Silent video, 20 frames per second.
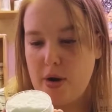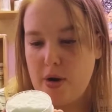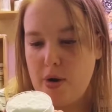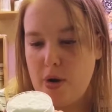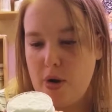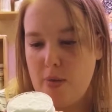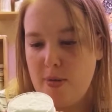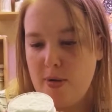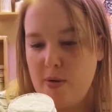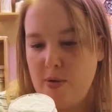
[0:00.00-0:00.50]

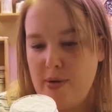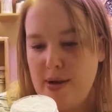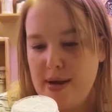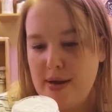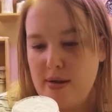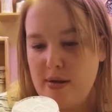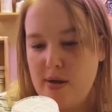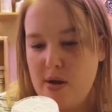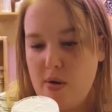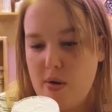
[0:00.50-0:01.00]
jojoba
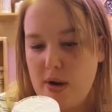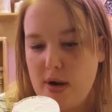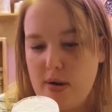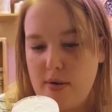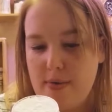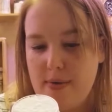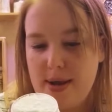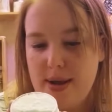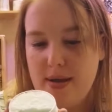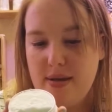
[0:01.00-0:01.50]
oil,
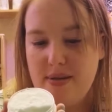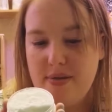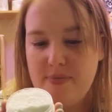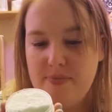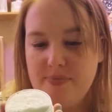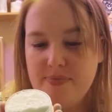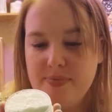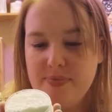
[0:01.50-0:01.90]
coconut oil,